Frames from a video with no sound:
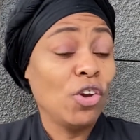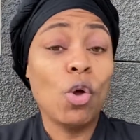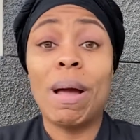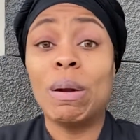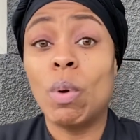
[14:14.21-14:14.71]

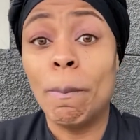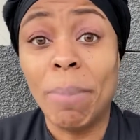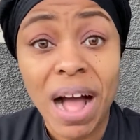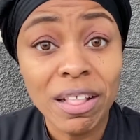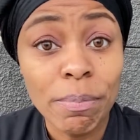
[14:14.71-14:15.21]
Nobody want to
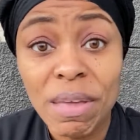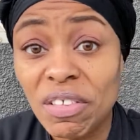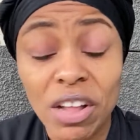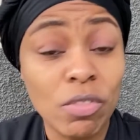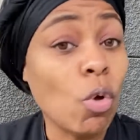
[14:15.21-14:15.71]
bother me.
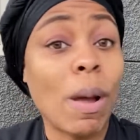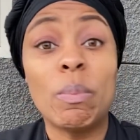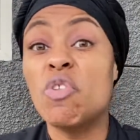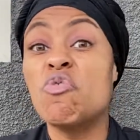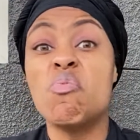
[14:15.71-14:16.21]
Nobody
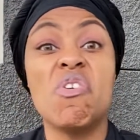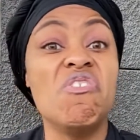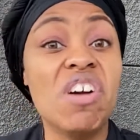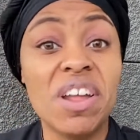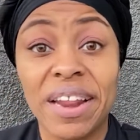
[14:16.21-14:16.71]
want to
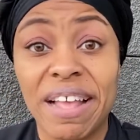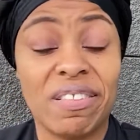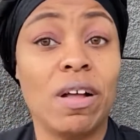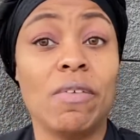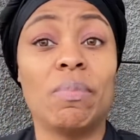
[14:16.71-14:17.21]
do none of that
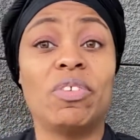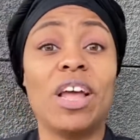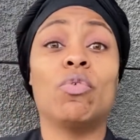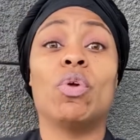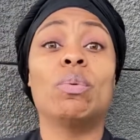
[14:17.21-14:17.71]
stuff. I'm
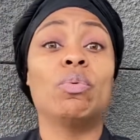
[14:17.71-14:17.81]
telling you,